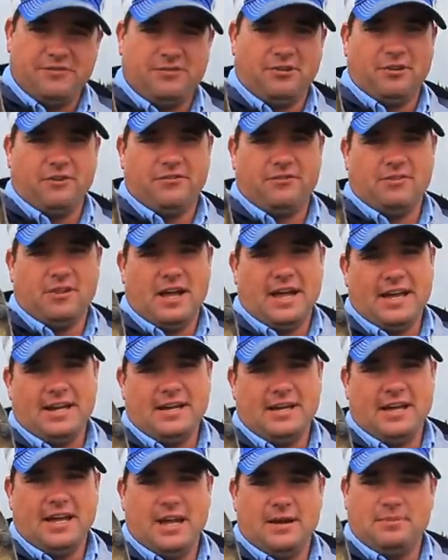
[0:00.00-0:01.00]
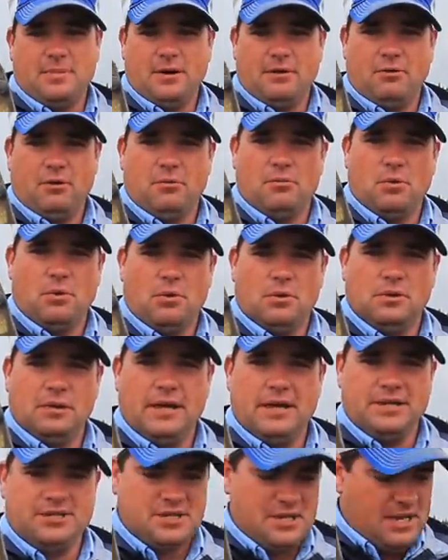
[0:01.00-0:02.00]
for a fly-in camp on remote
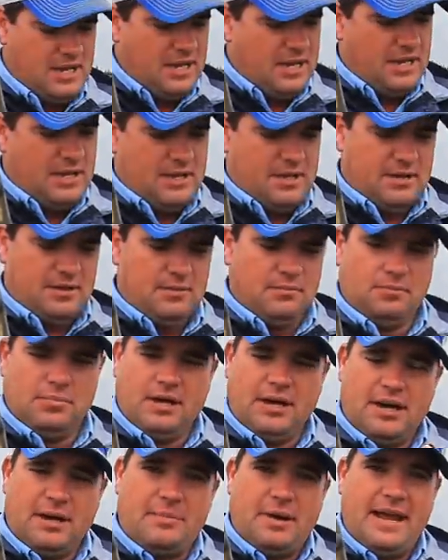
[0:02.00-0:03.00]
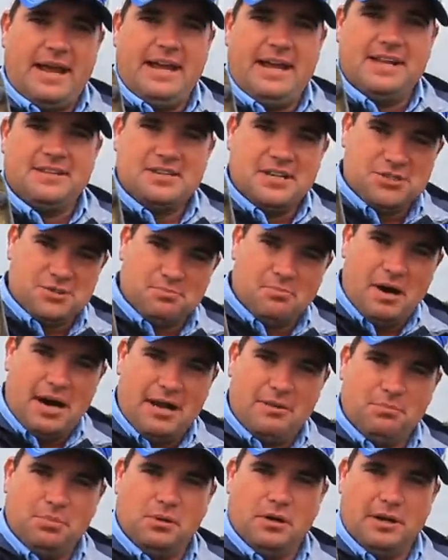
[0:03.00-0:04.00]
lakes. Blood on my hands, that's
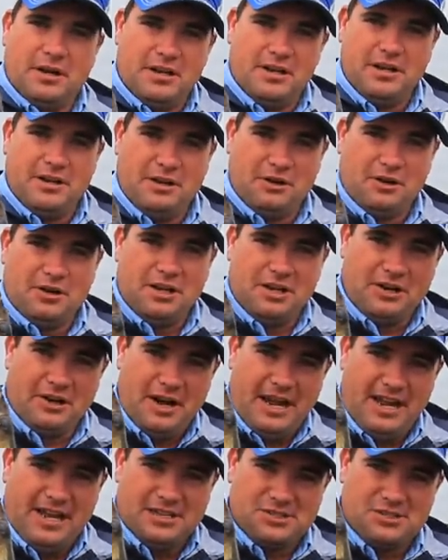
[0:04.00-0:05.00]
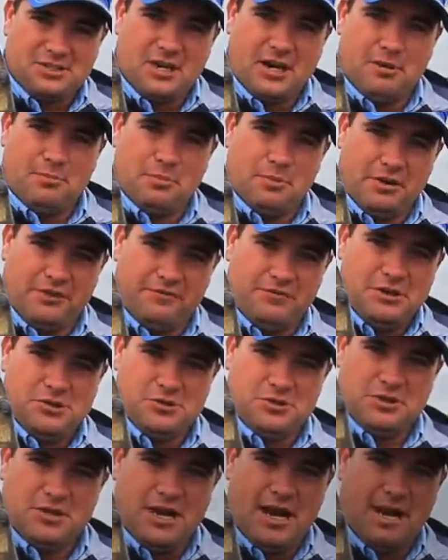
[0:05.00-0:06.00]
my blood. You're going to get your hands cut up when you fish
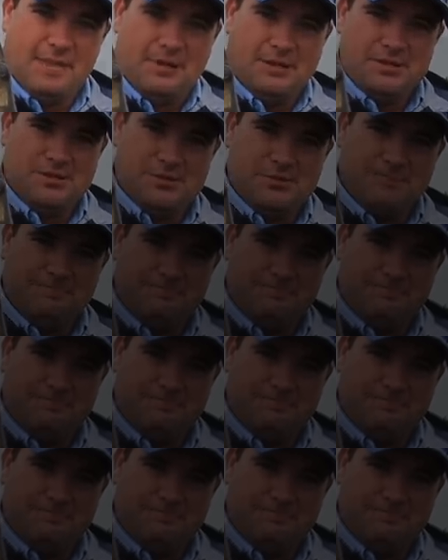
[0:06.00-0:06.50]
with Knobby's.